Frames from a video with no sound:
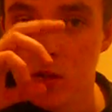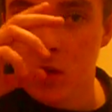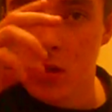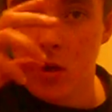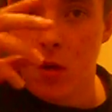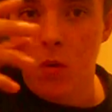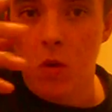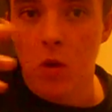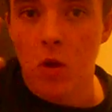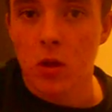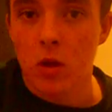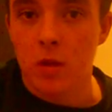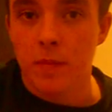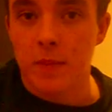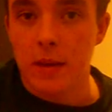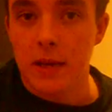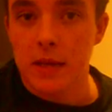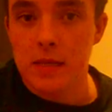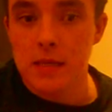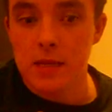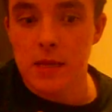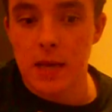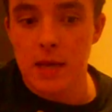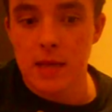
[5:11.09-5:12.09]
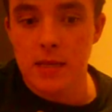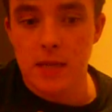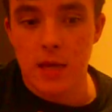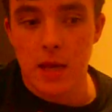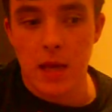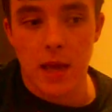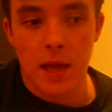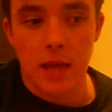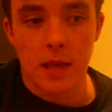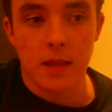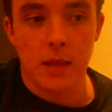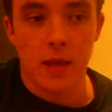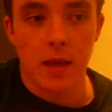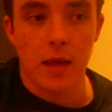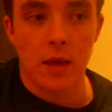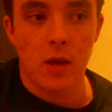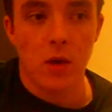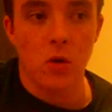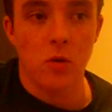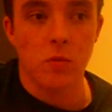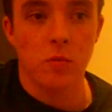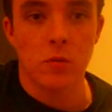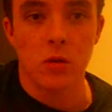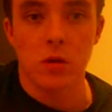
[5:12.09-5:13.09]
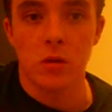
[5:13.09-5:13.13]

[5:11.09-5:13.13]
So all the best, guys, and I hope